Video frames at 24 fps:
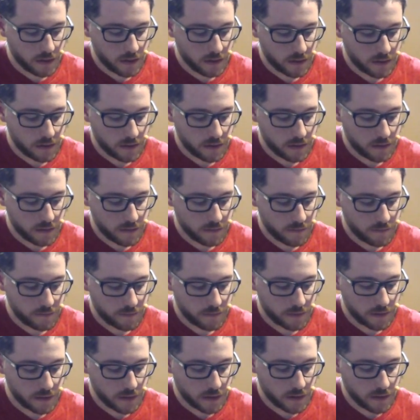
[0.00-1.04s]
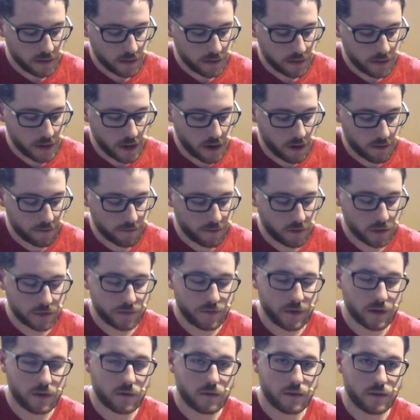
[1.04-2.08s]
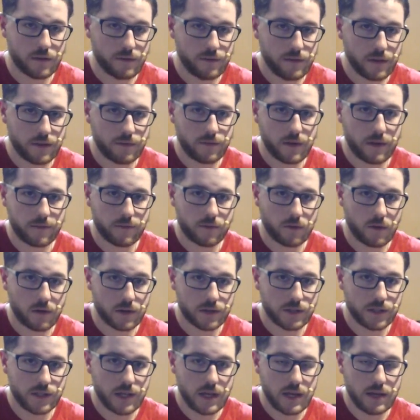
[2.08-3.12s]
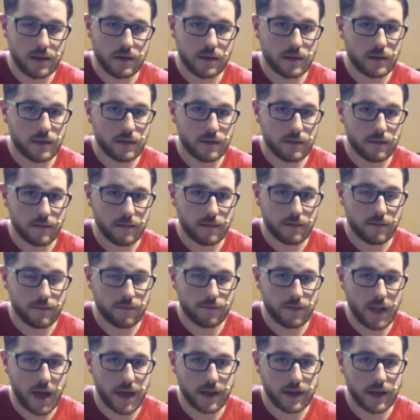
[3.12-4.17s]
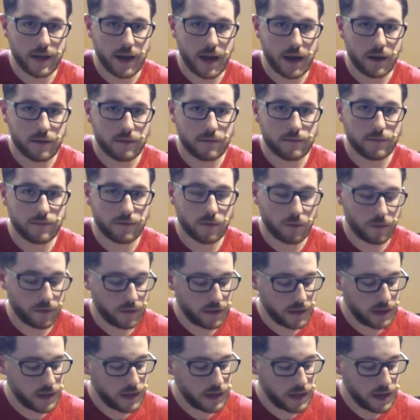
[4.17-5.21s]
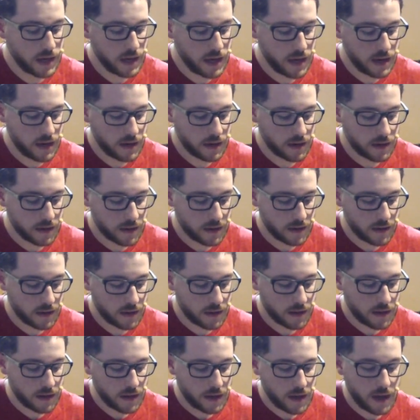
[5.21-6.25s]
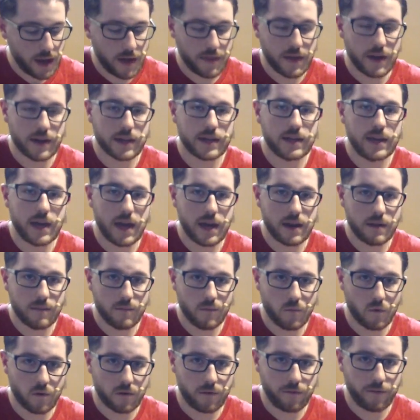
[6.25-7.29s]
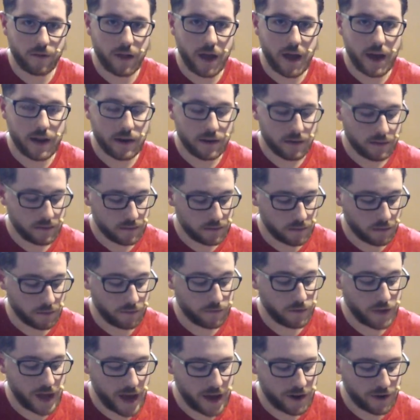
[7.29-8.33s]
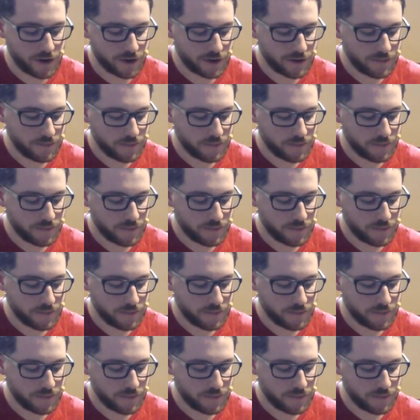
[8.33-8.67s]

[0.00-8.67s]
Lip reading: then our 1st finger on the 5th fret for our C, flatten it out for the E, and then again more flat or flatter